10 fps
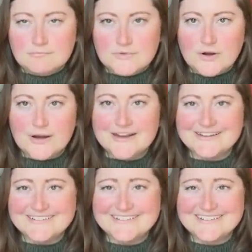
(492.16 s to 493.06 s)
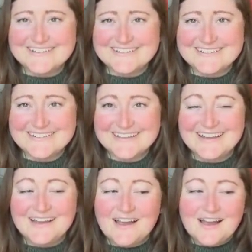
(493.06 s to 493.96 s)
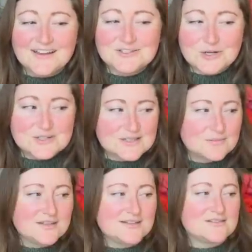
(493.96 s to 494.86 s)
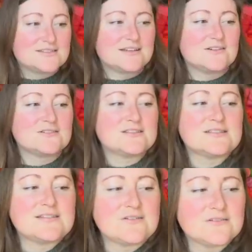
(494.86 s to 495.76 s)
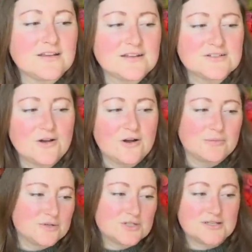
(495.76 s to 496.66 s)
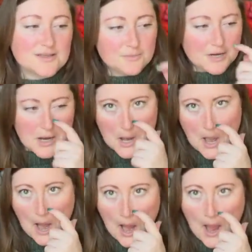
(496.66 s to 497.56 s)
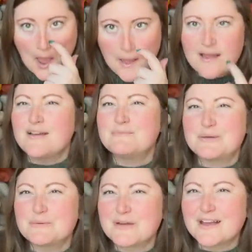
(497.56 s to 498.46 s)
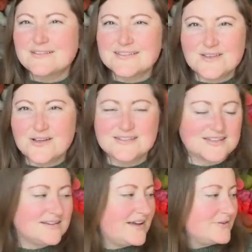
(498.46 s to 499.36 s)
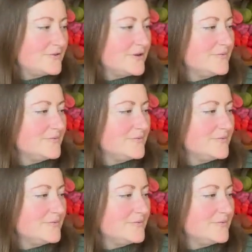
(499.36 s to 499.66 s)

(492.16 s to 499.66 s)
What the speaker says: Sorry. I just heard something downstairs that sounded like a dog, but she's up here. Maybe my house is haunted. I don't know.